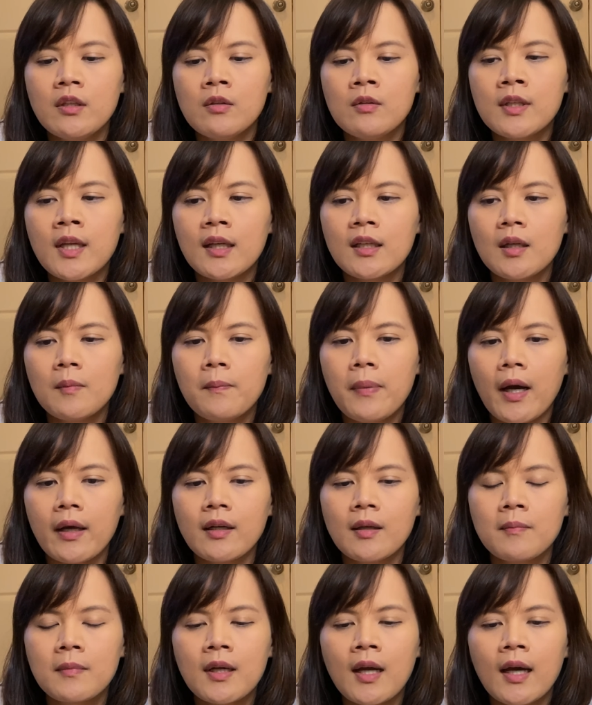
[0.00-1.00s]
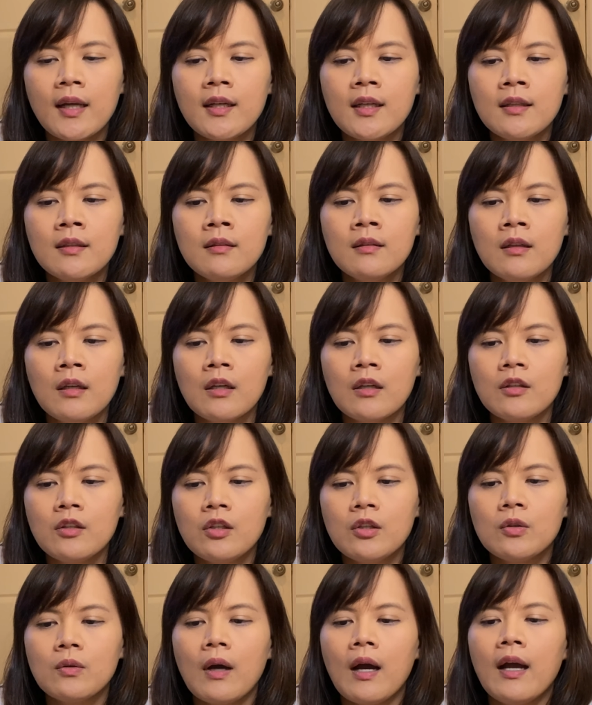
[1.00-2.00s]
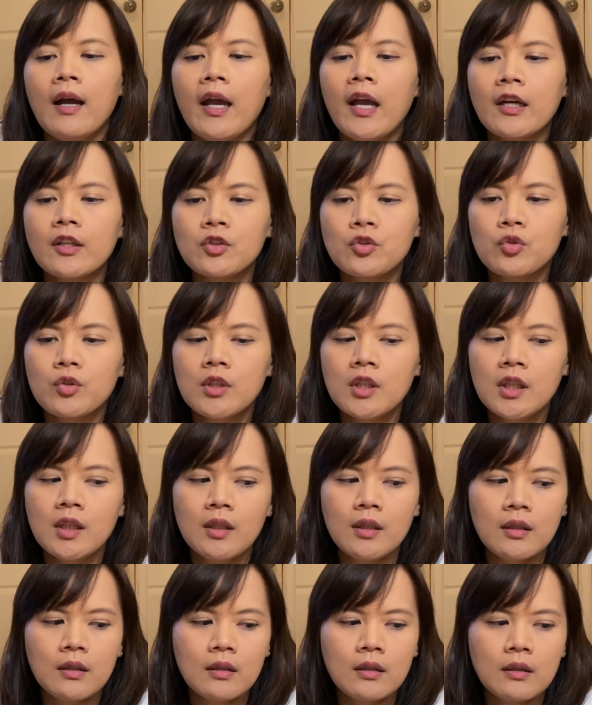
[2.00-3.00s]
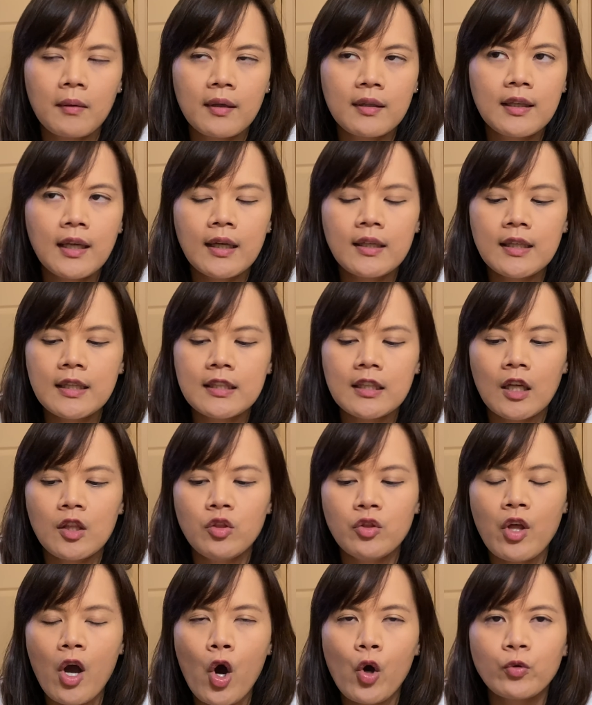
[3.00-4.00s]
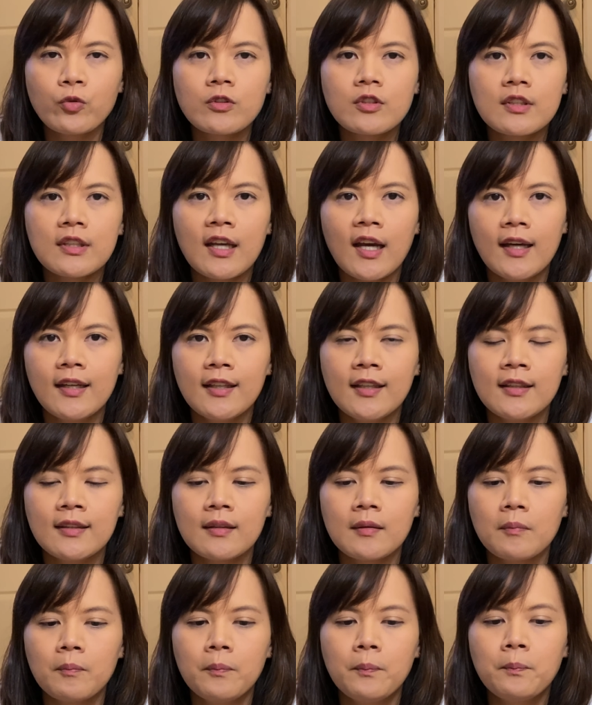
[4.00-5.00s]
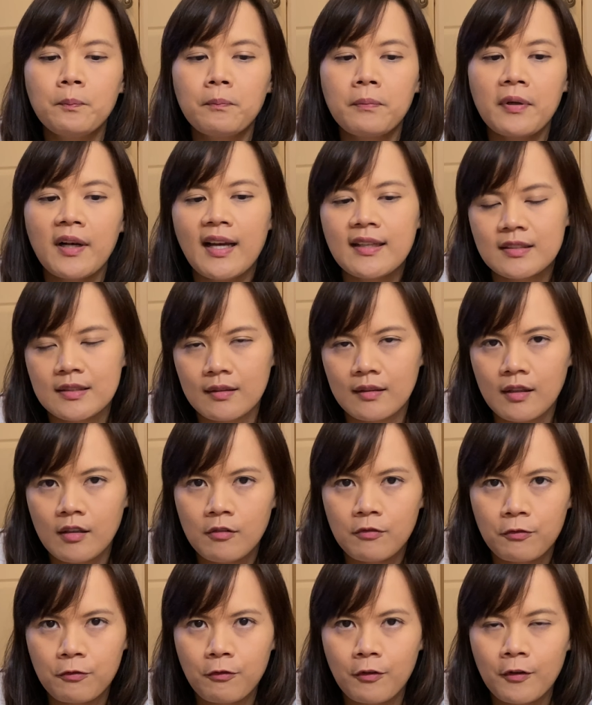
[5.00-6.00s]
you get a bottom cutting, you are actually getting a node cutting plus leaf.